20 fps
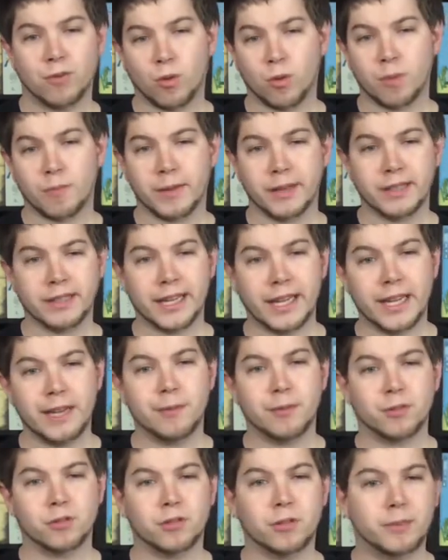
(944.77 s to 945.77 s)
or my game
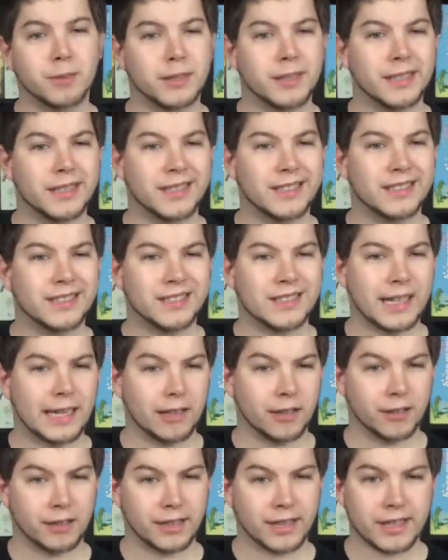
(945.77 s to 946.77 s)
group is
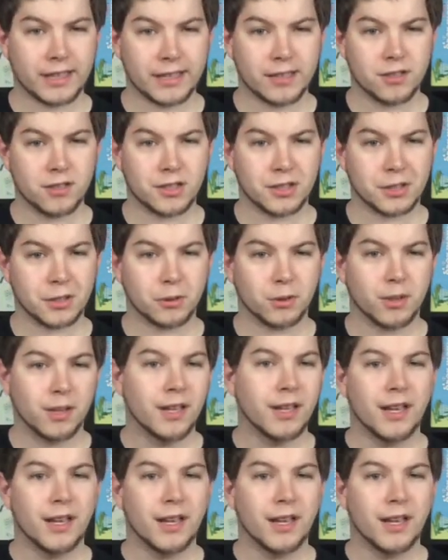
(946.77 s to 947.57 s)
entirely into.